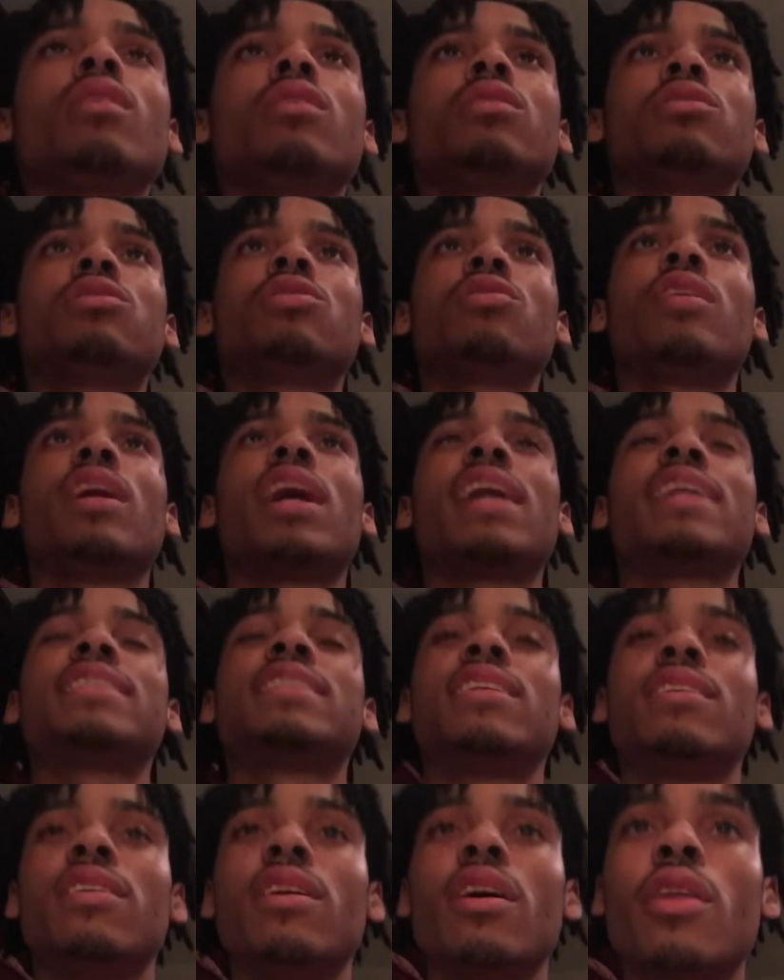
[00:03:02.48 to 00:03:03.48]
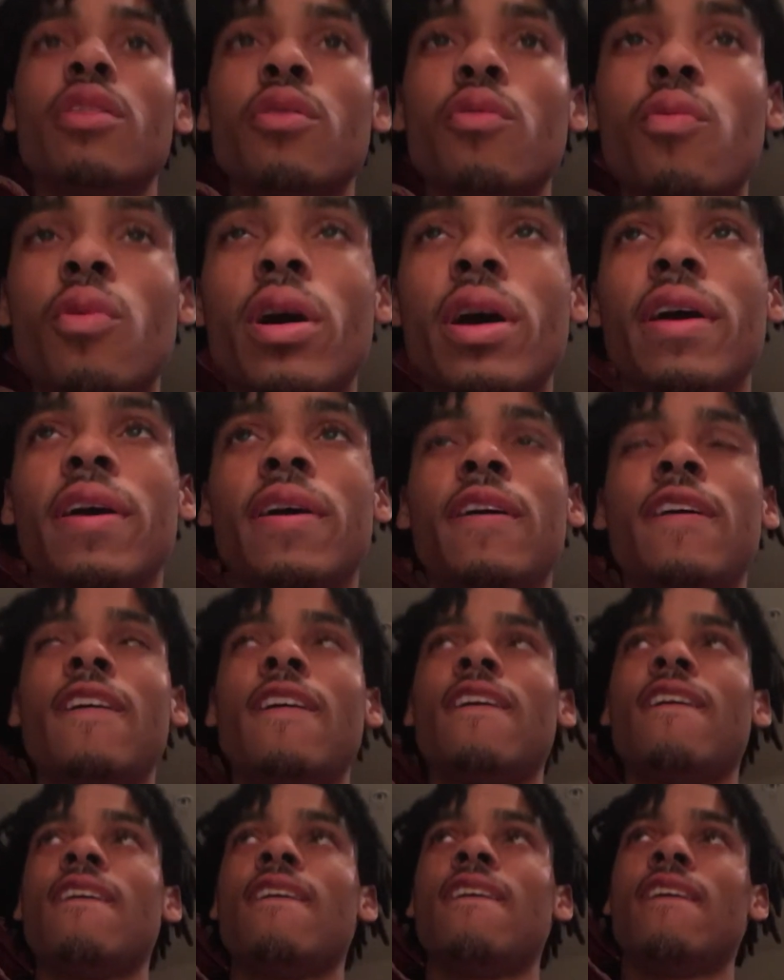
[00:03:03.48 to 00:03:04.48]
so that's another way
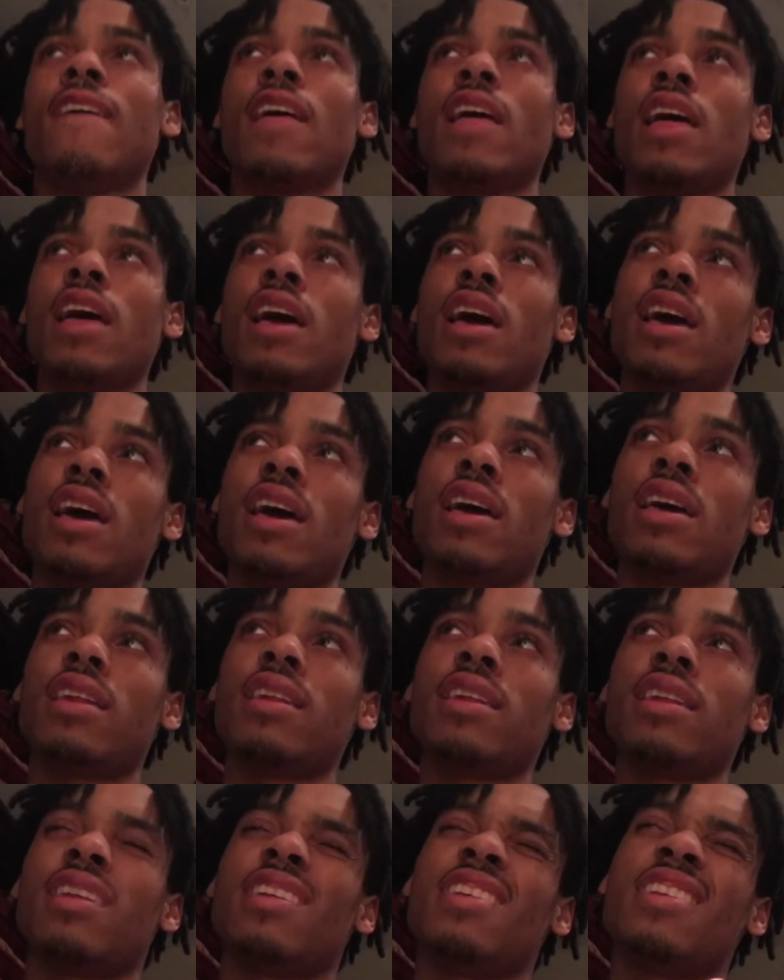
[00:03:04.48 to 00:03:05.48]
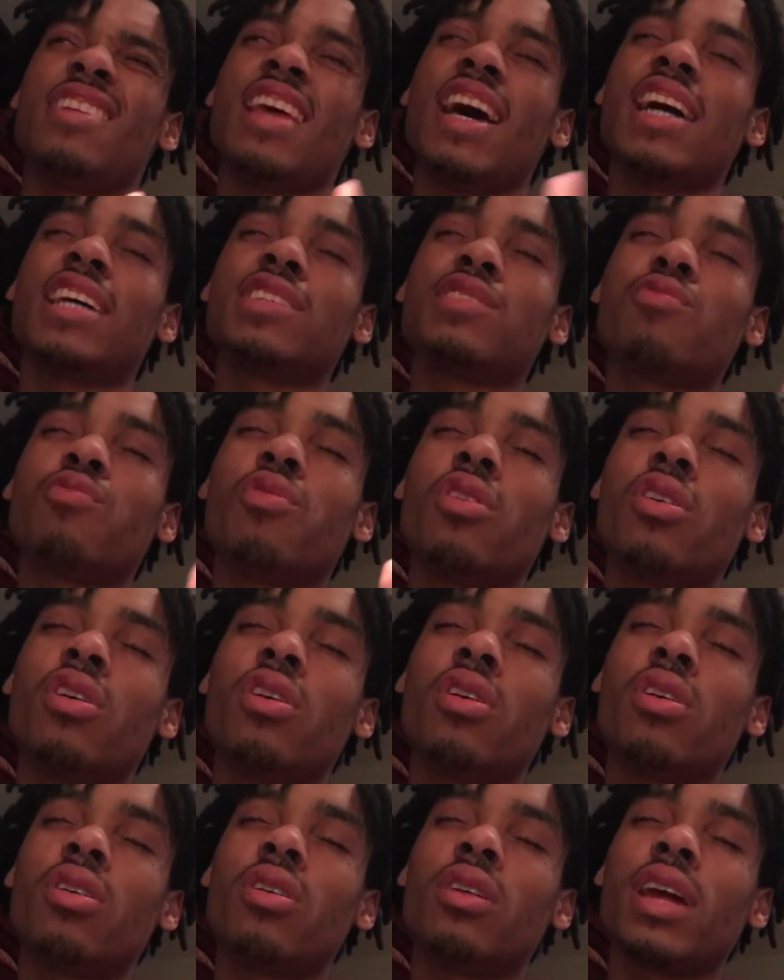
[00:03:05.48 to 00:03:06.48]
and that's
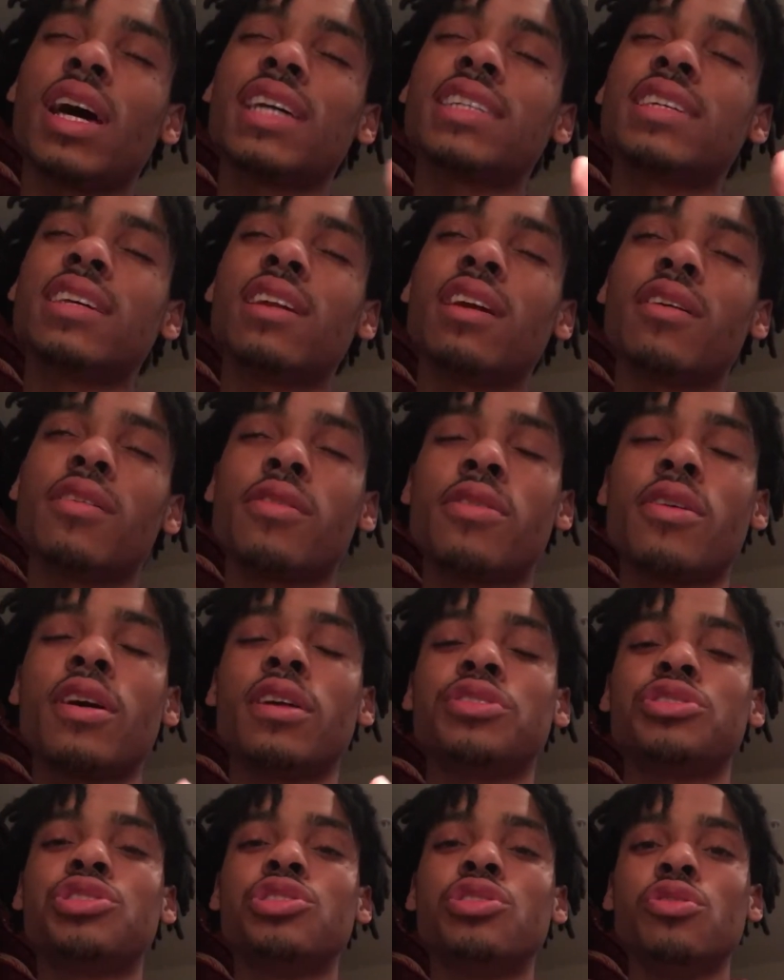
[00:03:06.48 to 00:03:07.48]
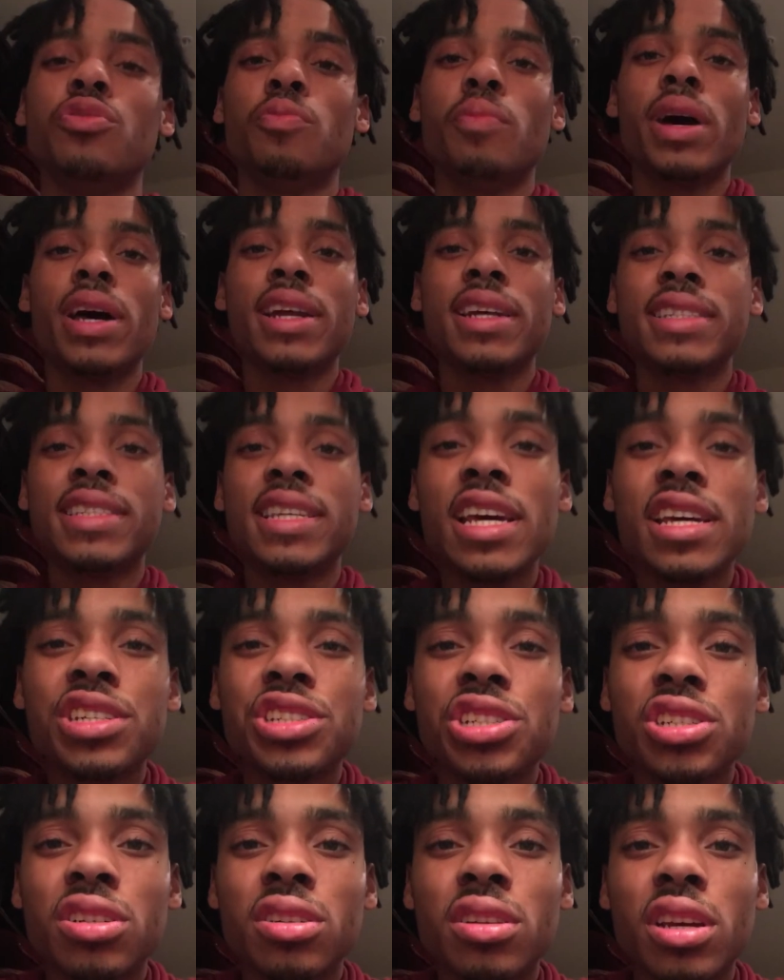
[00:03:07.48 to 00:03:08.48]
where that's another thing too
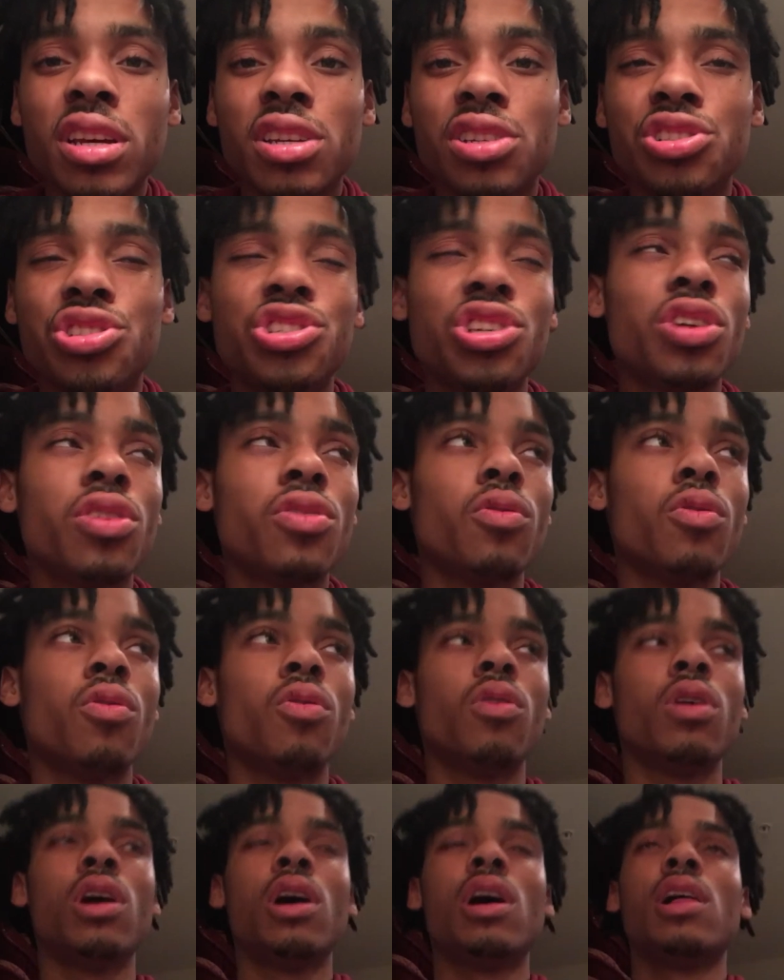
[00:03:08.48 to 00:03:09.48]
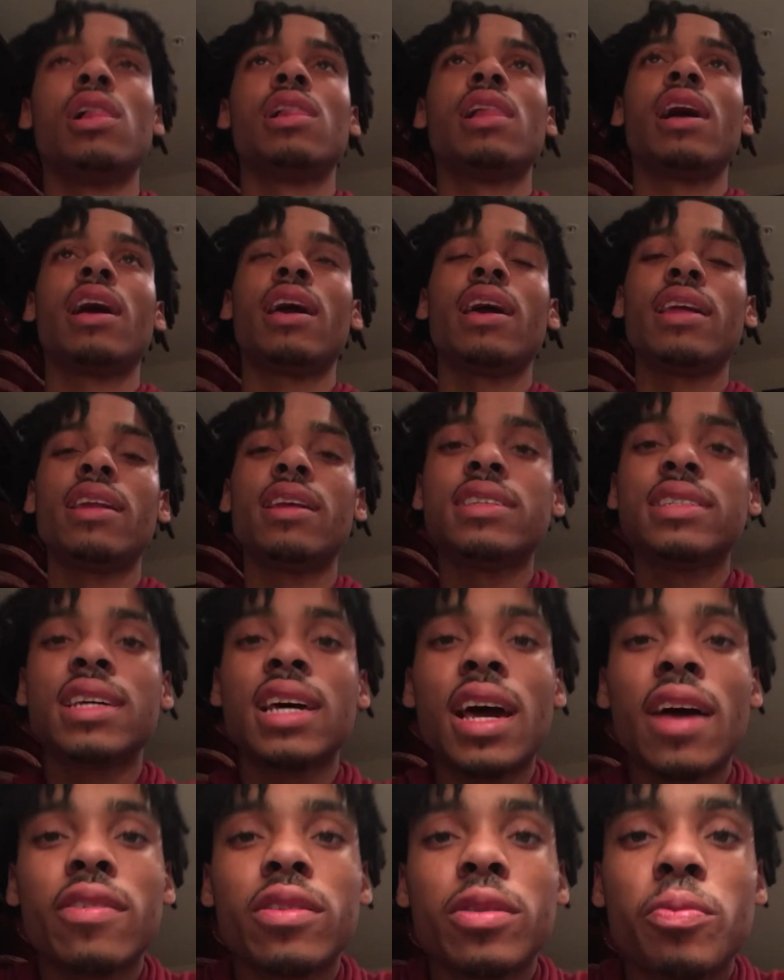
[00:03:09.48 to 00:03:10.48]
meditation in general like it doesn't
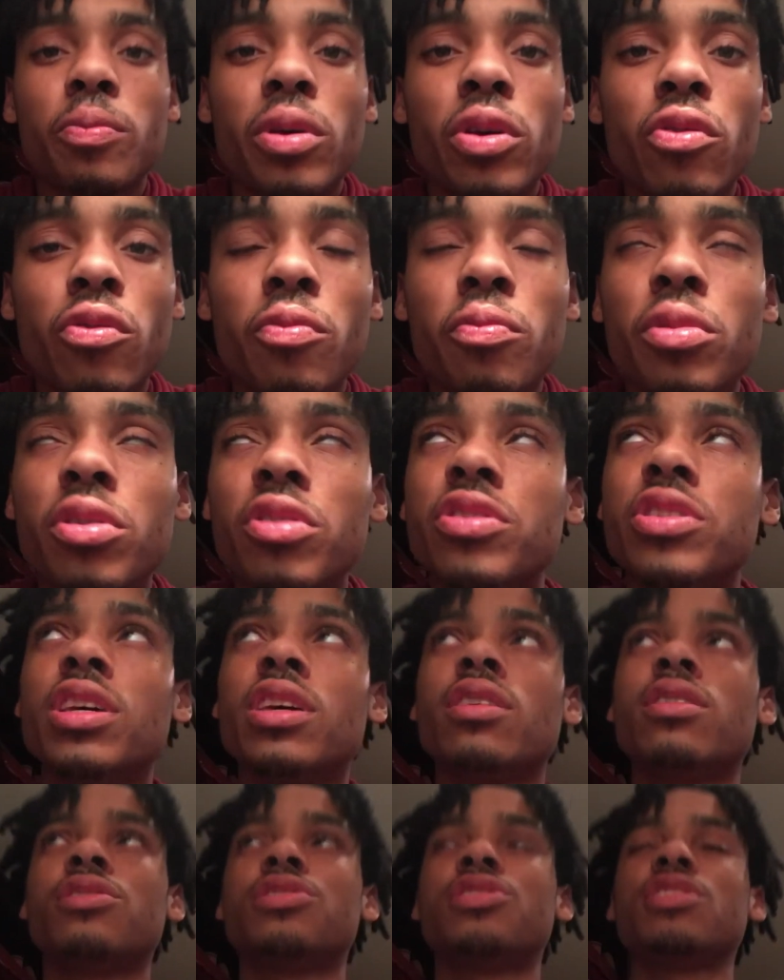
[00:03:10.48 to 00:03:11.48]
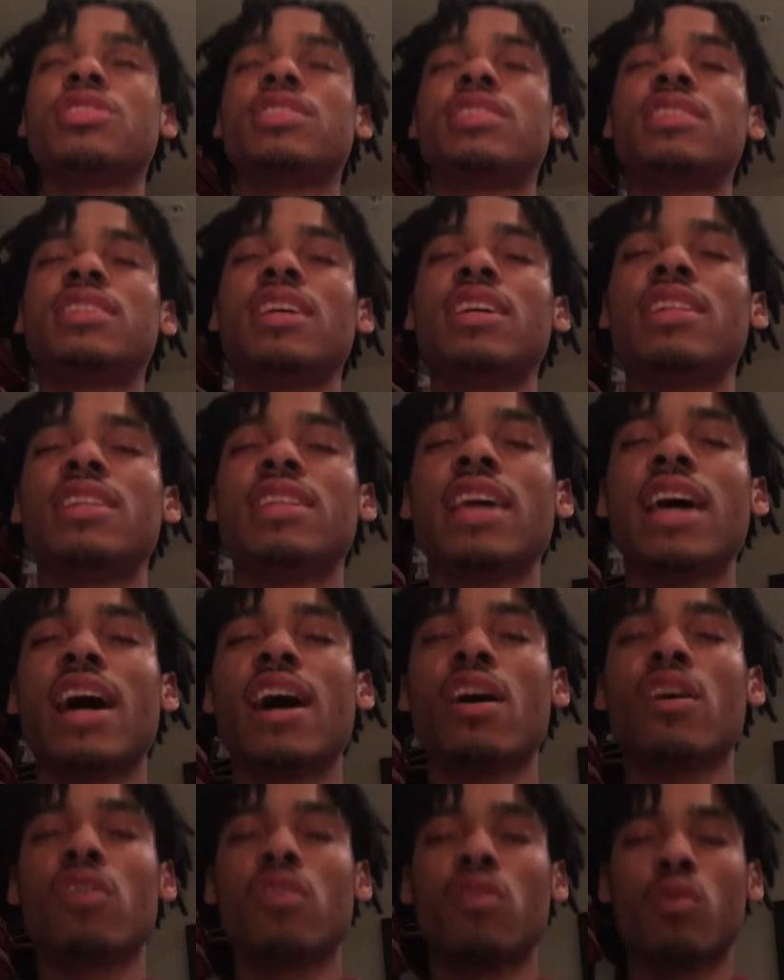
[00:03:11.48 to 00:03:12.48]
have to be with music just sit
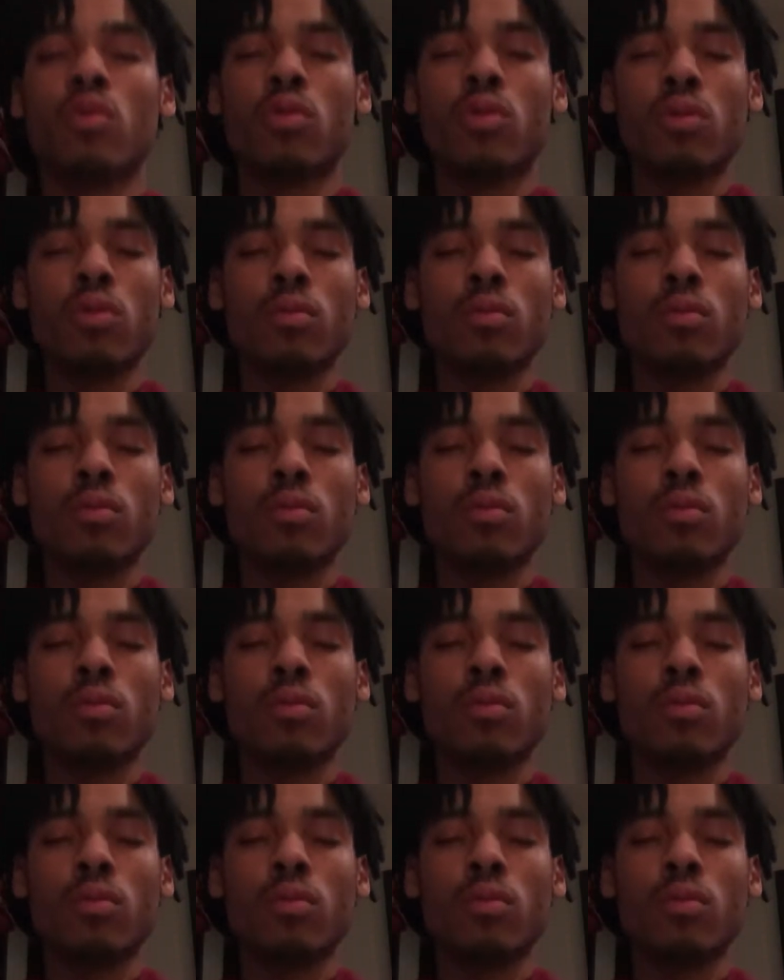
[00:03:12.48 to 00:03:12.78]
down